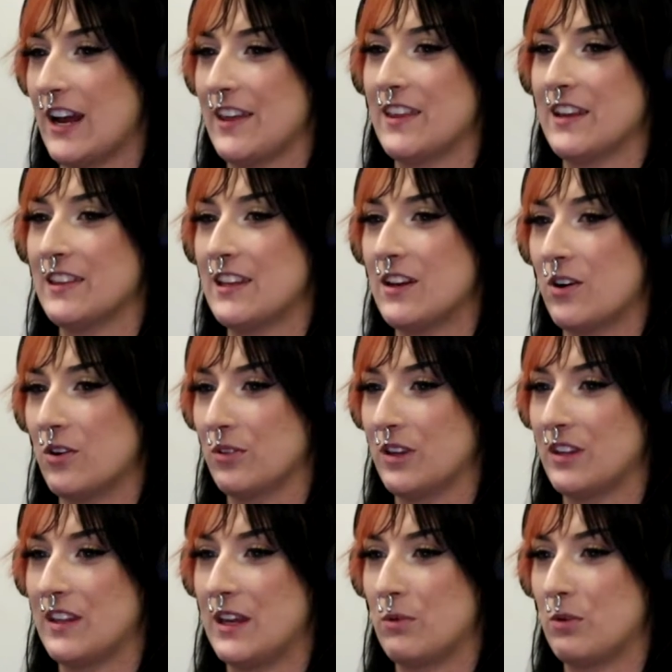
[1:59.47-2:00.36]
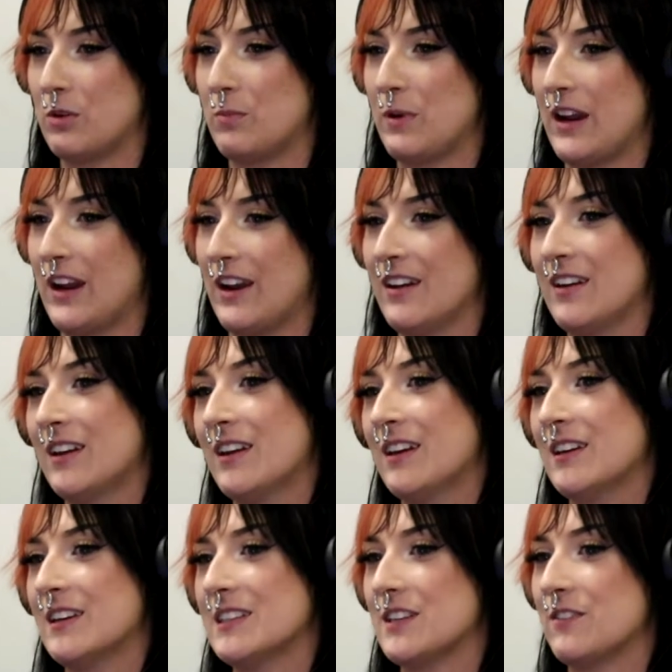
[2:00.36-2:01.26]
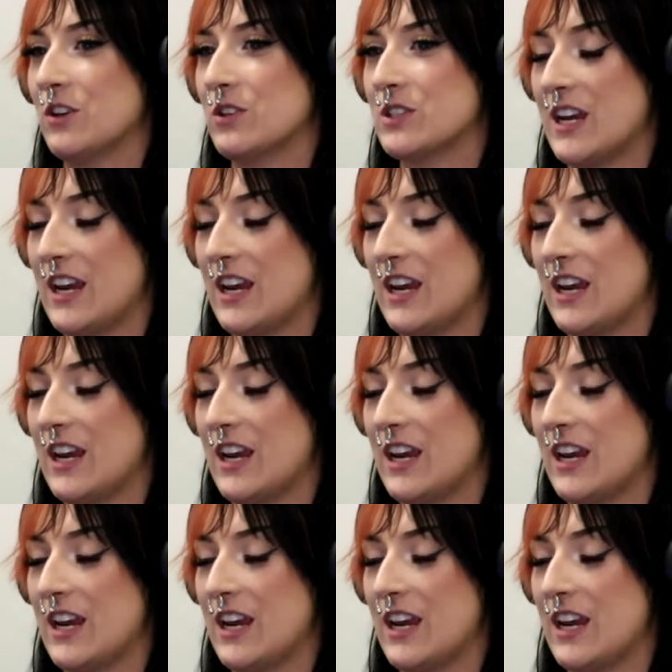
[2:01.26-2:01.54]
I think the only thing would be is if you're